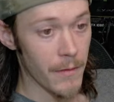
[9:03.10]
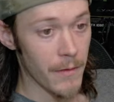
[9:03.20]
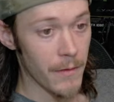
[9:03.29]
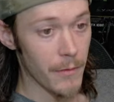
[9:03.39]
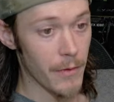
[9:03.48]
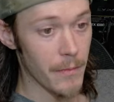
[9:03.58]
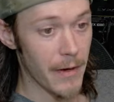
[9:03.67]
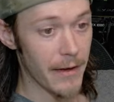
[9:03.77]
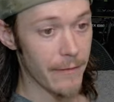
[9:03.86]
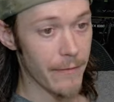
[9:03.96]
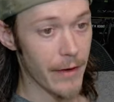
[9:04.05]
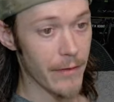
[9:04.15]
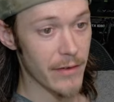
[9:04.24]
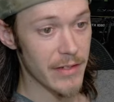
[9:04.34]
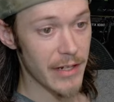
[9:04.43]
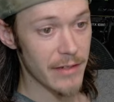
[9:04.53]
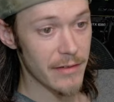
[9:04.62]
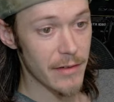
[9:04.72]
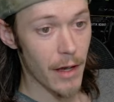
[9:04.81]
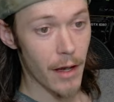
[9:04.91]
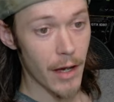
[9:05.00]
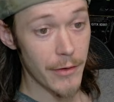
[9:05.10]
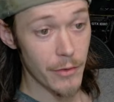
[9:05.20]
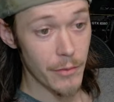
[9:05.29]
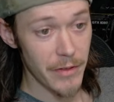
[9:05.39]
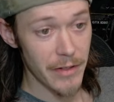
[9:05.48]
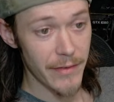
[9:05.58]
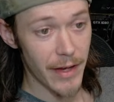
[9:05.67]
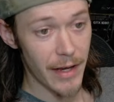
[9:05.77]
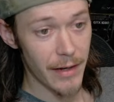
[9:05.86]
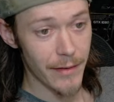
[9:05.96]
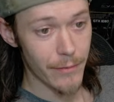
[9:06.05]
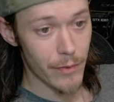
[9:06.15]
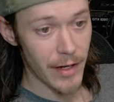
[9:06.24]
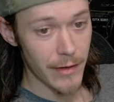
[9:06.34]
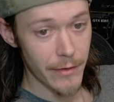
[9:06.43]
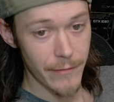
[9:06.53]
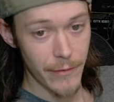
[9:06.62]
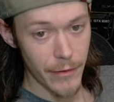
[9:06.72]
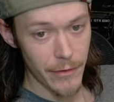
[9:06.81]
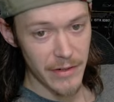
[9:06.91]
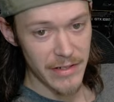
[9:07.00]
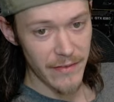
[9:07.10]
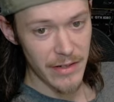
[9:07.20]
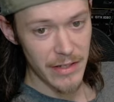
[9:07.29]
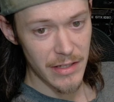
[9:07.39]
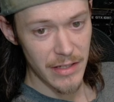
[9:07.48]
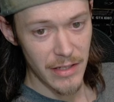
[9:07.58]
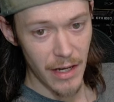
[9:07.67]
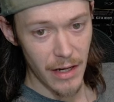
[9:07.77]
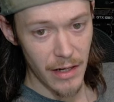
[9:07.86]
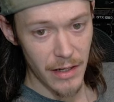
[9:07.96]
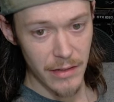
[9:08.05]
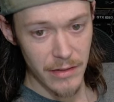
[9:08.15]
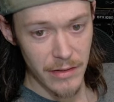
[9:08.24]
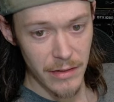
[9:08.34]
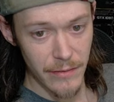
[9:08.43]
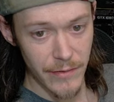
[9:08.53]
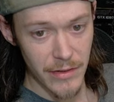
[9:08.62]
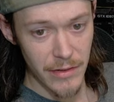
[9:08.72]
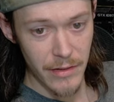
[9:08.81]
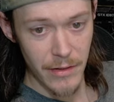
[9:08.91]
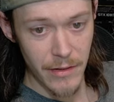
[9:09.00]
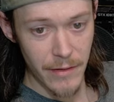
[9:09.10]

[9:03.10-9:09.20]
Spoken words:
One of my favorite tests. I do believe I have record for 3070 Ti. Let's see if it's in here.